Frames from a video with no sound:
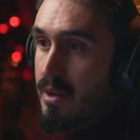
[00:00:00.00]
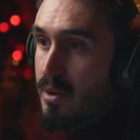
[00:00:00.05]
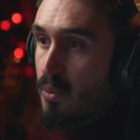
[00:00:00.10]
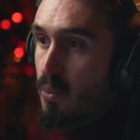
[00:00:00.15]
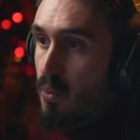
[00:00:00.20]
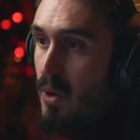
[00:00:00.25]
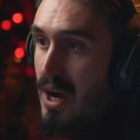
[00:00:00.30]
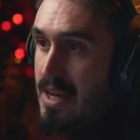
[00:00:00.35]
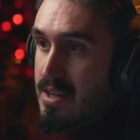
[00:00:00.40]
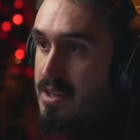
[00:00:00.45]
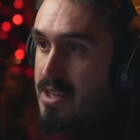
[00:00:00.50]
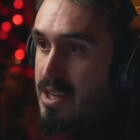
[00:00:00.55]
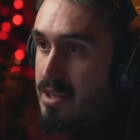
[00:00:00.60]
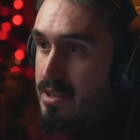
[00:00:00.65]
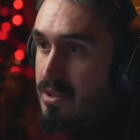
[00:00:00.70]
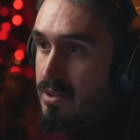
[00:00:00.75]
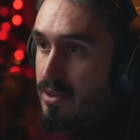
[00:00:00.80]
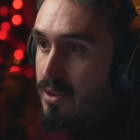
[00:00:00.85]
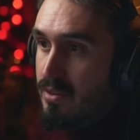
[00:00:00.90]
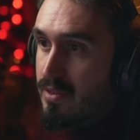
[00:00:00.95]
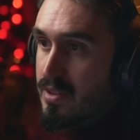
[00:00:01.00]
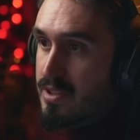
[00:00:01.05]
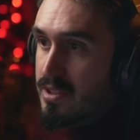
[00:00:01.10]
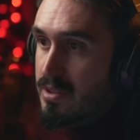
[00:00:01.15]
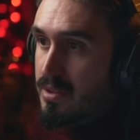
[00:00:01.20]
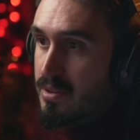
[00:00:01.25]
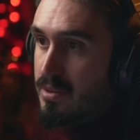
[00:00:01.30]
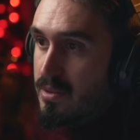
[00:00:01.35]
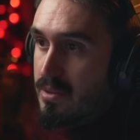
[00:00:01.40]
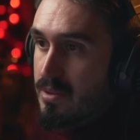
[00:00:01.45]
wider
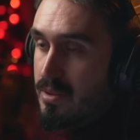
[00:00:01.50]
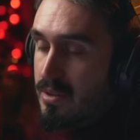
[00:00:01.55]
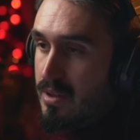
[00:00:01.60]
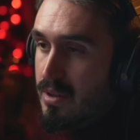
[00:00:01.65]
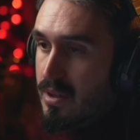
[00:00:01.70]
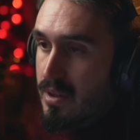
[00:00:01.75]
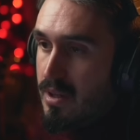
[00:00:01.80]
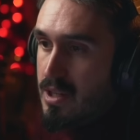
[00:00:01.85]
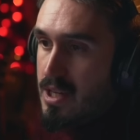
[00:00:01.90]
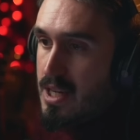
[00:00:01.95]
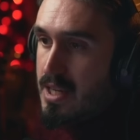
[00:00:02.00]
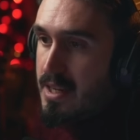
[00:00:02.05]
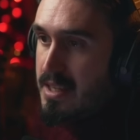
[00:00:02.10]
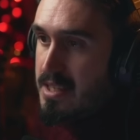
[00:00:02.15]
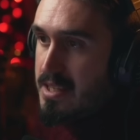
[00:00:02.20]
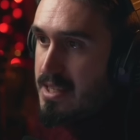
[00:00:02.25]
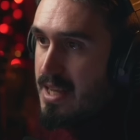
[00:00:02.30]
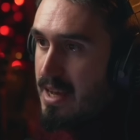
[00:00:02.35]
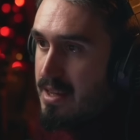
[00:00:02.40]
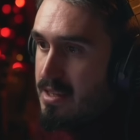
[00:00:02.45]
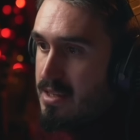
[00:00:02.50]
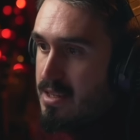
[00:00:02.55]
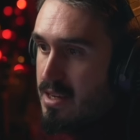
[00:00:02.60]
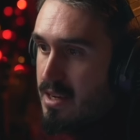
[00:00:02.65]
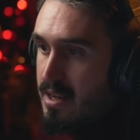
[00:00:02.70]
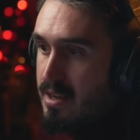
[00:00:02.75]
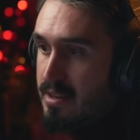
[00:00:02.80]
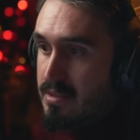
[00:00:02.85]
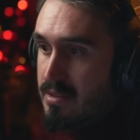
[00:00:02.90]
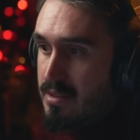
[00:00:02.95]
overall. An
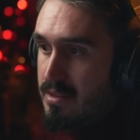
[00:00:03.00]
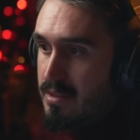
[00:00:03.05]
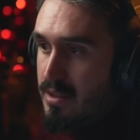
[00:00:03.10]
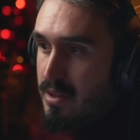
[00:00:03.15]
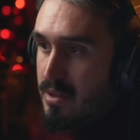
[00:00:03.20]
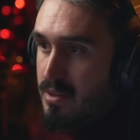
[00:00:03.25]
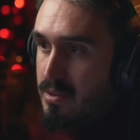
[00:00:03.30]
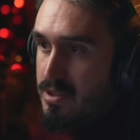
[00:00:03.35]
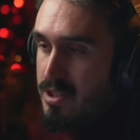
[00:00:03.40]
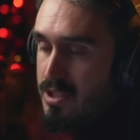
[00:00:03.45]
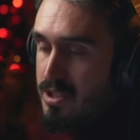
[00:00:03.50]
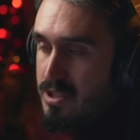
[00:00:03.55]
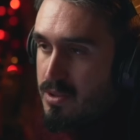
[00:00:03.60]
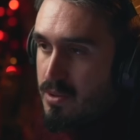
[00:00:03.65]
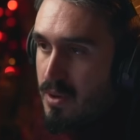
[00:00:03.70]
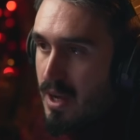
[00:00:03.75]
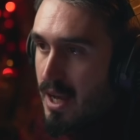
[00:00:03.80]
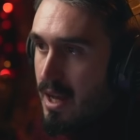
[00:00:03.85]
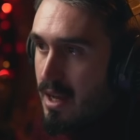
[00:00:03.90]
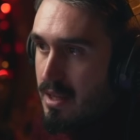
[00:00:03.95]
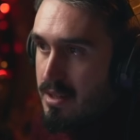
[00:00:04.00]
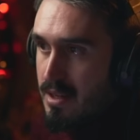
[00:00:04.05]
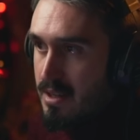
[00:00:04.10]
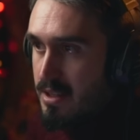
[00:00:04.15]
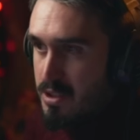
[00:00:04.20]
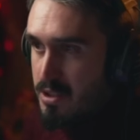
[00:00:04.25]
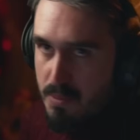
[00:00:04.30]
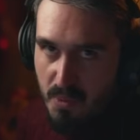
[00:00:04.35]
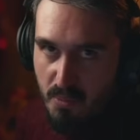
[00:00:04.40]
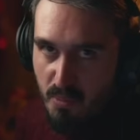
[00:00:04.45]
exciter, you know, just to add a
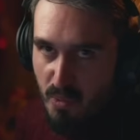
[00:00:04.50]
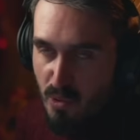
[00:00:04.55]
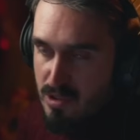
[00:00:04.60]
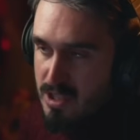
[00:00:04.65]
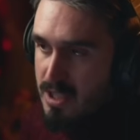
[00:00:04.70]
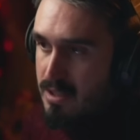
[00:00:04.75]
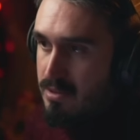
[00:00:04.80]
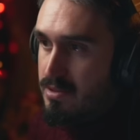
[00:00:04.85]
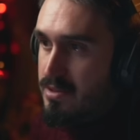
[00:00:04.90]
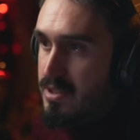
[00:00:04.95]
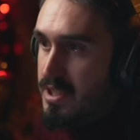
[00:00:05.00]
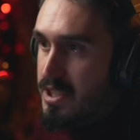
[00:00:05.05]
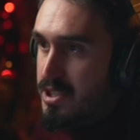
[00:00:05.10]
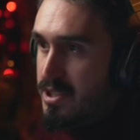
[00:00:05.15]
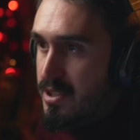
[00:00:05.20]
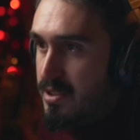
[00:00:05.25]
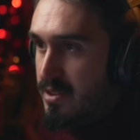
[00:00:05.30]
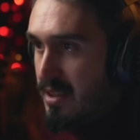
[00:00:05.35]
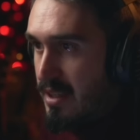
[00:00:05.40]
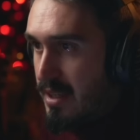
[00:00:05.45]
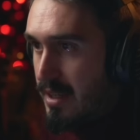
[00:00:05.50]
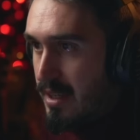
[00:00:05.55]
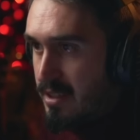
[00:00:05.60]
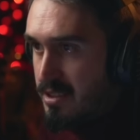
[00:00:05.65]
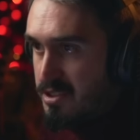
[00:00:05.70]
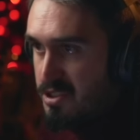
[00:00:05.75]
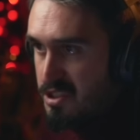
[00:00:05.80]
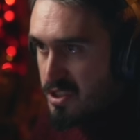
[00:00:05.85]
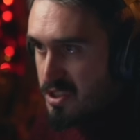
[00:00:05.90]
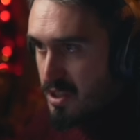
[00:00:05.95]
little bit more saturation.
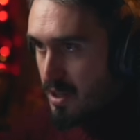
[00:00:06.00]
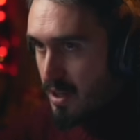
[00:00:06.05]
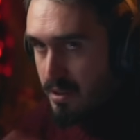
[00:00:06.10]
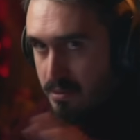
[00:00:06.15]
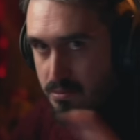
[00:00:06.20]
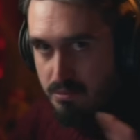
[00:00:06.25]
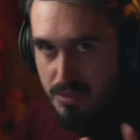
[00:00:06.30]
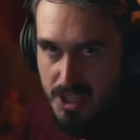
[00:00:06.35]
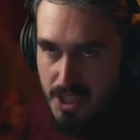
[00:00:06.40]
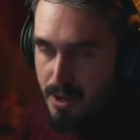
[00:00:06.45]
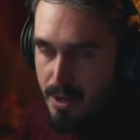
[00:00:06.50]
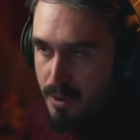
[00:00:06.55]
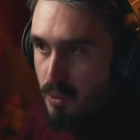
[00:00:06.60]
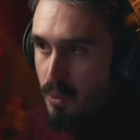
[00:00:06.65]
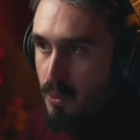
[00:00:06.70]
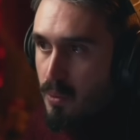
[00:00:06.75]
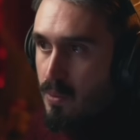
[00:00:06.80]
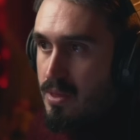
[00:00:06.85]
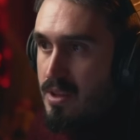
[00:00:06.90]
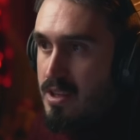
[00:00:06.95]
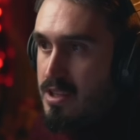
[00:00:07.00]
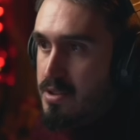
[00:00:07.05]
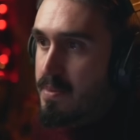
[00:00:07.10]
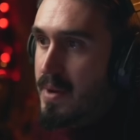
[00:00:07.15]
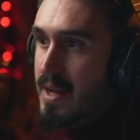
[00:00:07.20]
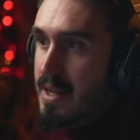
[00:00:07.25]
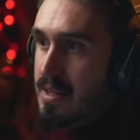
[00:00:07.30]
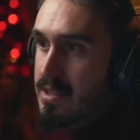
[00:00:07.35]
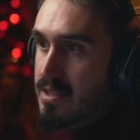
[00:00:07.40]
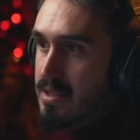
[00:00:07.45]
Again, just gel all these
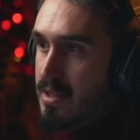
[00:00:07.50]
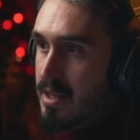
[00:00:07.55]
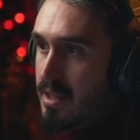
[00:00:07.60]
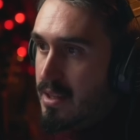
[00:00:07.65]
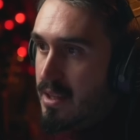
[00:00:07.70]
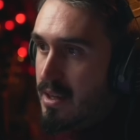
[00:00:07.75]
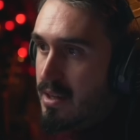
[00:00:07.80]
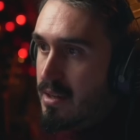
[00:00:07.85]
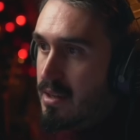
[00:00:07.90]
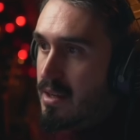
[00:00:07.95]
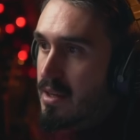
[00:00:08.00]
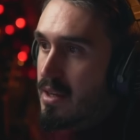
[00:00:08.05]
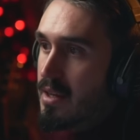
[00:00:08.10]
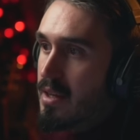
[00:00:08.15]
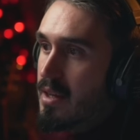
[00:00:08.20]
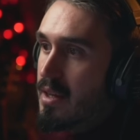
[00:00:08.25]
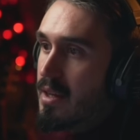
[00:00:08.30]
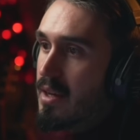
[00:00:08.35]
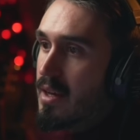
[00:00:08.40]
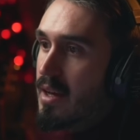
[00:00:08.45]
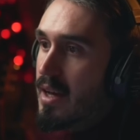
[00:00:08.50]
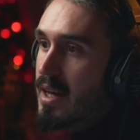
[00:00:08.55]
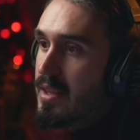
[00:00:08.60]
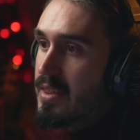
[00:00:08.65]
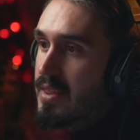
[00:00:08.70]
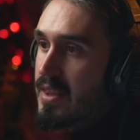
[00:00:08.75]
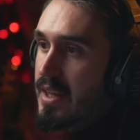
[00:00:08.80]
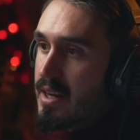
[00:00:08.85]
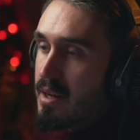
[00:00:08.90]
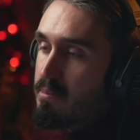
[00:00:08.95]
parts together. And
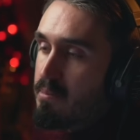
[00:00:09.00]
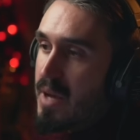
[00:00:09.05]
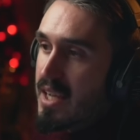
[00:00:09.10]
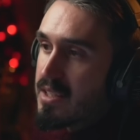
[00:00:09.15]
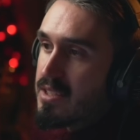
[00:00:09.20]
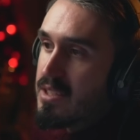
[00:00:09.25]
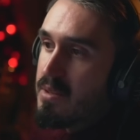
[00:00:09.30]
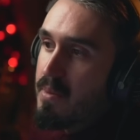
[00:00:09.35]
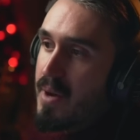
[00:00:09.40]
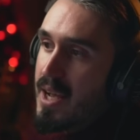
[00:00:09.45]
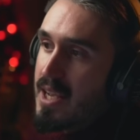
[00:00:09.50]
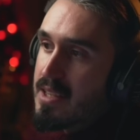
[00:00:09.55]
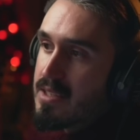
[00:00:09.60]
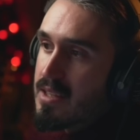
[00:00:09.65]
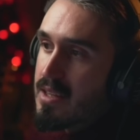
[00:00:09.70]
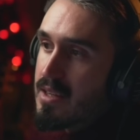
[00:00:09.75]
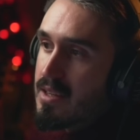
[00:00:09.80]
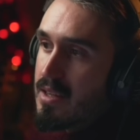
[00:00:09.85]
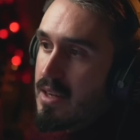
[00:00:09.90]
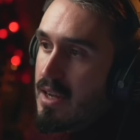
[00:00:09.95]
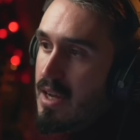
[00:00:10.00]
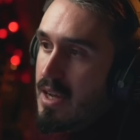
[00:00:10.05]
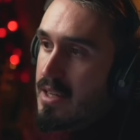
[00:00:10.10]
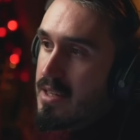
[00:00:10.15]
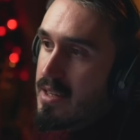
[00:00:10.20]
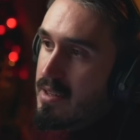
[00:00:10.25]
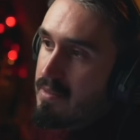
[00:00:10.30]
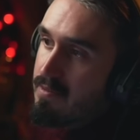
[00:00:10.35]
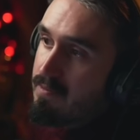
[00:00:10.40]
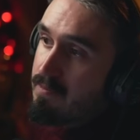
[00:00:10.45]
then a maximizer
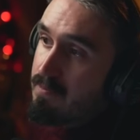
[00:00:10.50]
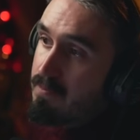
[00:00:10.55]
and a